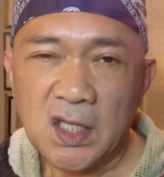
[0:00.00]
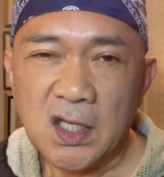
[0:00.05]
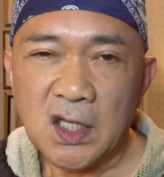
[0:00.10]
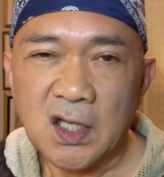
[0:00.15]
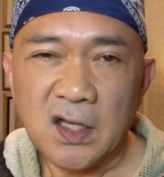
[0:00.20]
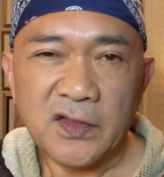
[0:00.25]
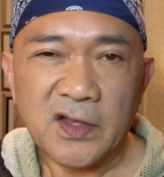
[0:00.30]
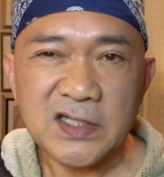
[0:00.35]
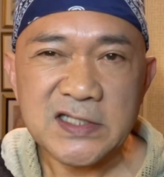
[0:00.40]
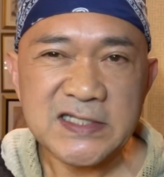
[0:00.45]

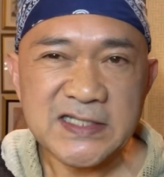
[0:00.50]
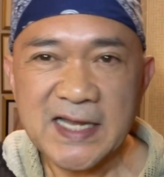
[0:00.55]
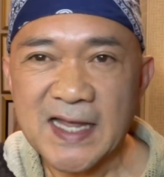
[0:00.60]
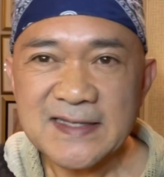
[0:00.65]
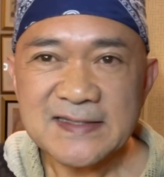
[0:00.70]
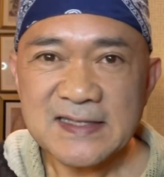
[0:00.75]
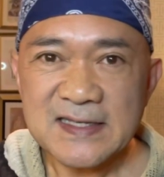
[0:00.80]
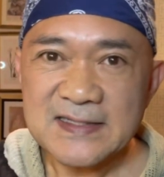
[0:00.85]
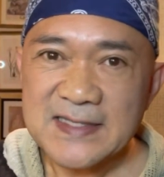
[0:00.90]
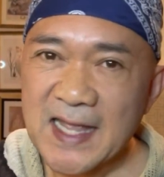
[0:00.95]
The
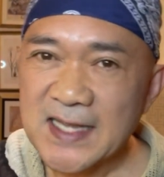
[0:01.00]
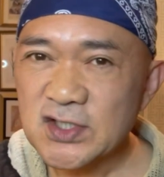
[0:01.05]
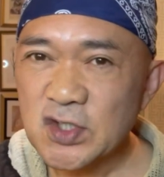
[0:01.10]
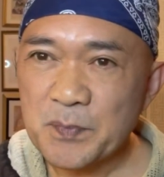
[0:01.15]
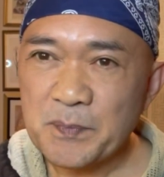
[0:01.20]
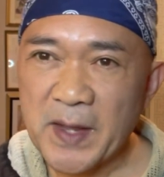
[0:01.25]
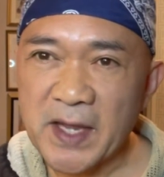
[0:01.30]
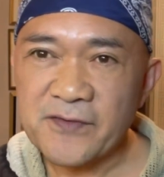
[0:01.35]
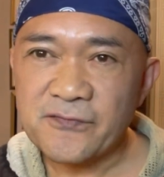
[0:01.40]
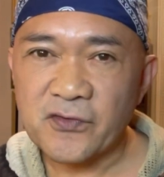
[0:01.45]
contestants had
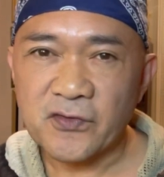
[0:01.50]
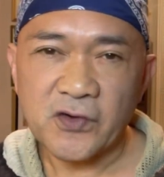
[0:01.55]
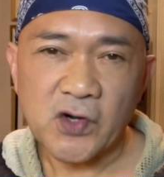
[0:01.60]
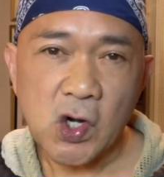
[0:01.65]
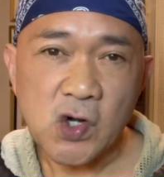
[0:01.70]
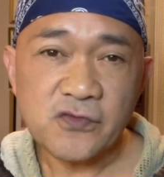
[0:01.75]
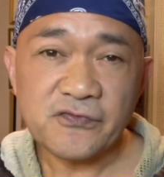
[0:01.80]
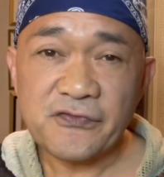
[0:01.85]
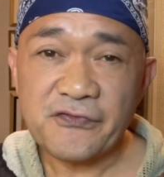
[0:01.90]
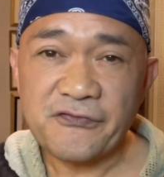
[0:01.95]
to pay for their own